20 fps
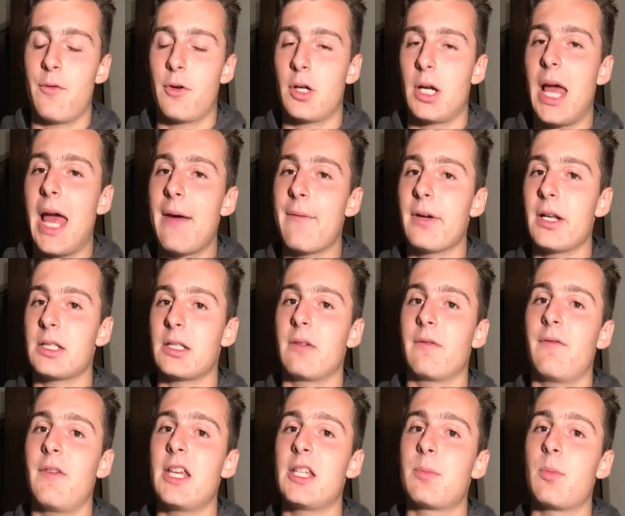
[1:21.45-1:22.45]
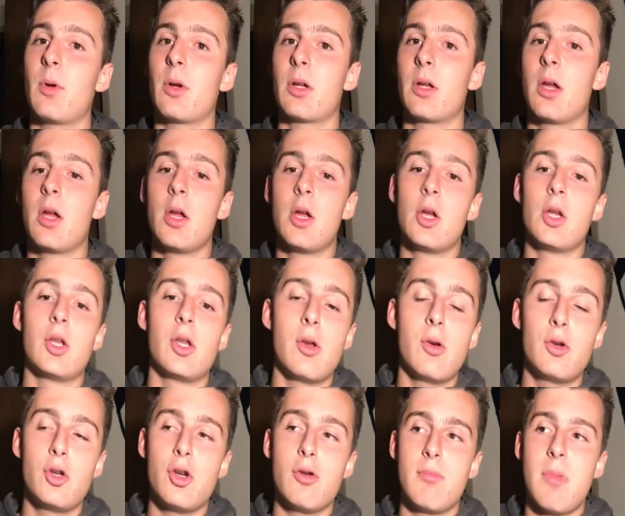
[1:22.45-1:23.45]
If you're going to advertise on Facebook,
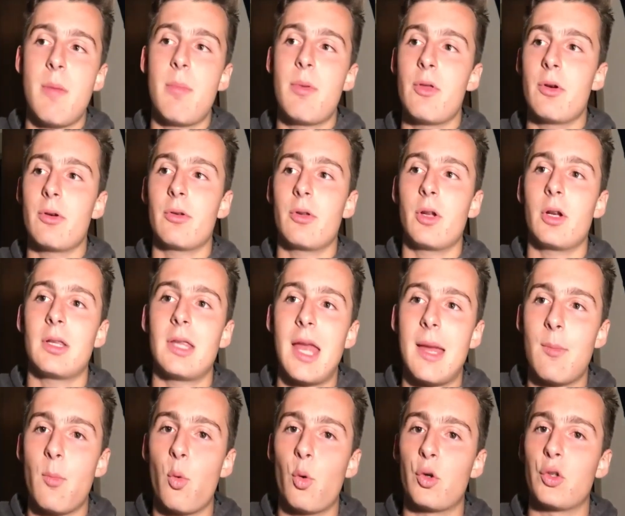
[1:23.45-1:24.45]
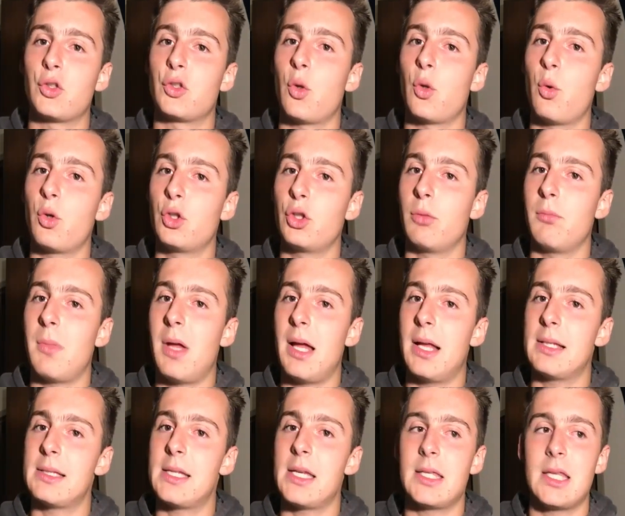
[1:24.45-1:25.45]
YouTube, maybe they're in that more social
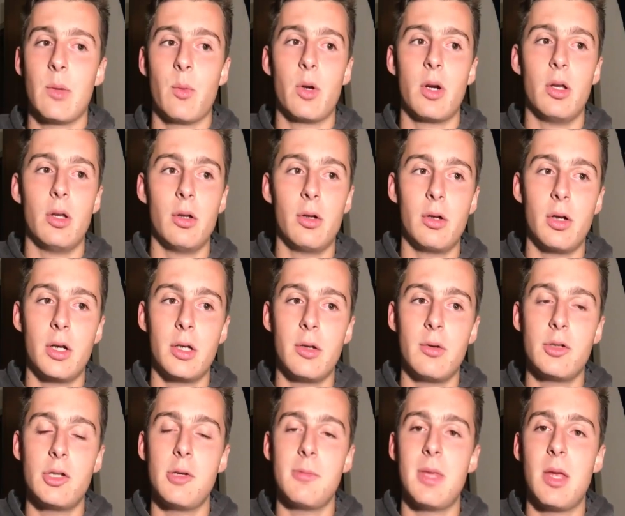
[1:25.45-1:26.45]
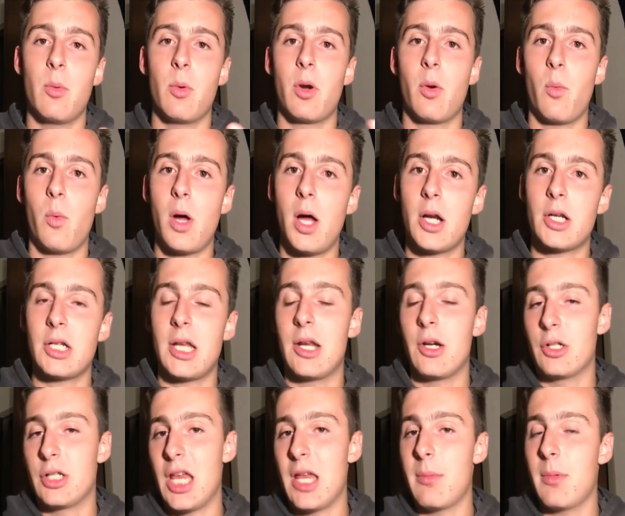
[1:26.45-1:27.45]
mindset. They want to learn on YouTube. They want to watch
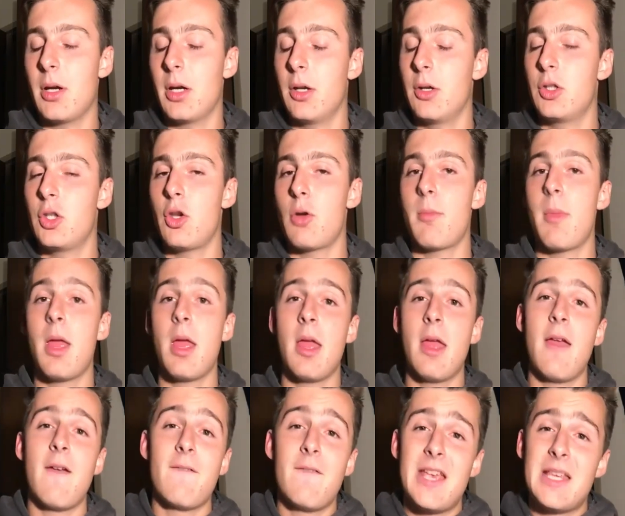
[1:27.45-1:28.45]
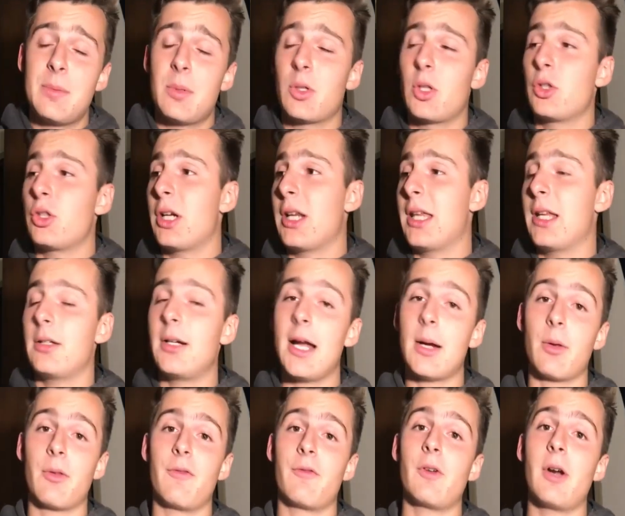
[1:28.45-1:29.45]
entertainment on YouTube. Facebook, they're trying to
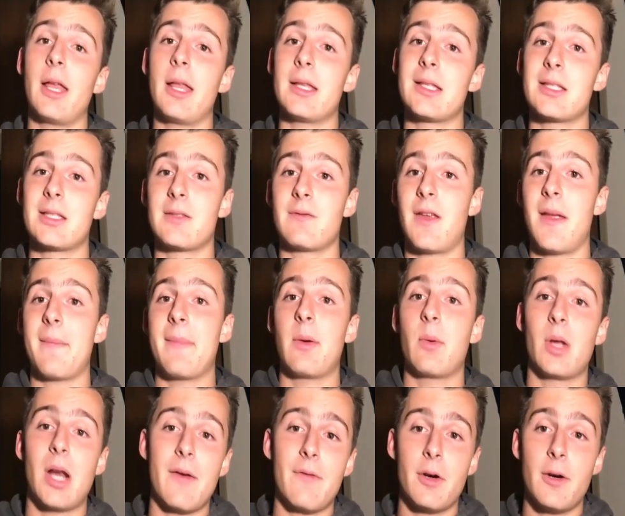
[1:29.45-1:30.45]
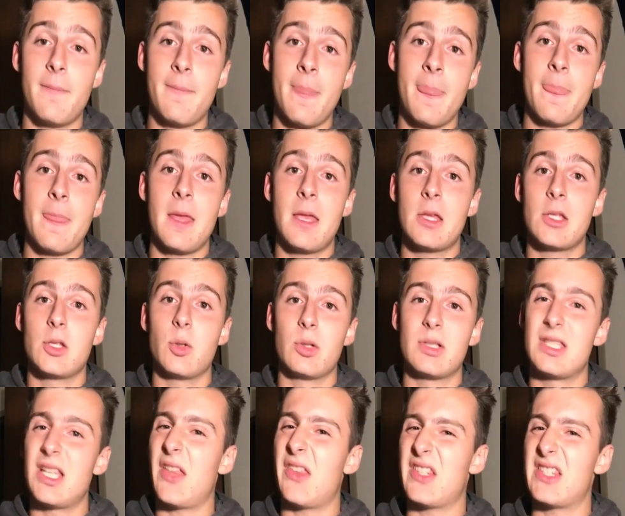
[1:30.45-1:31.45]
interact with friends, family, whatever. So
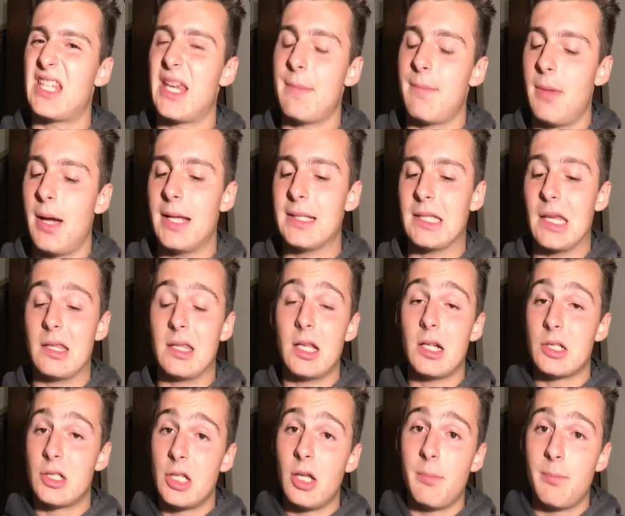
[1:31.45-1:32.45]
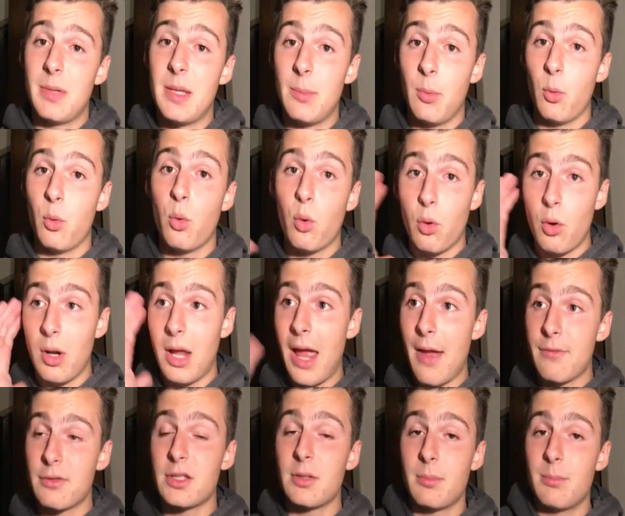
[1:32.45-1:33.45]
it's not the same mindset. There's still people who
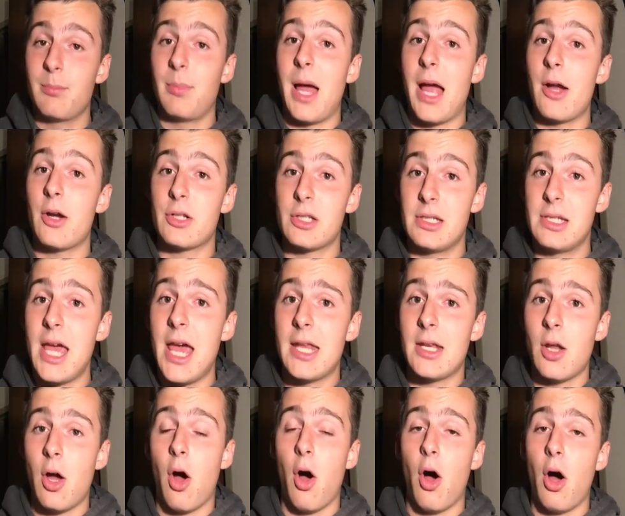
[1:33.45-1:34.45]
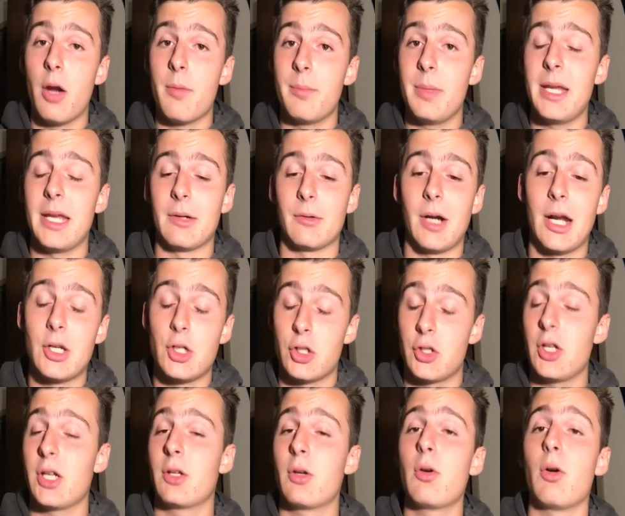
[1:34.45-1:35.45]
have some buyer's intent on Bing, right?
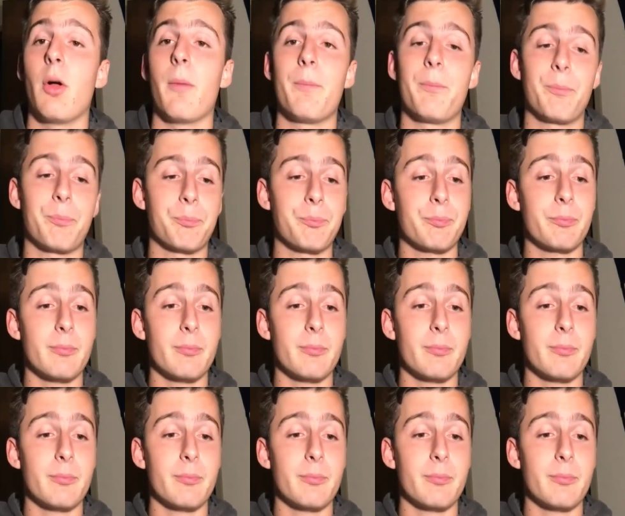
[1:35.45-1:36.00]
Just like Google.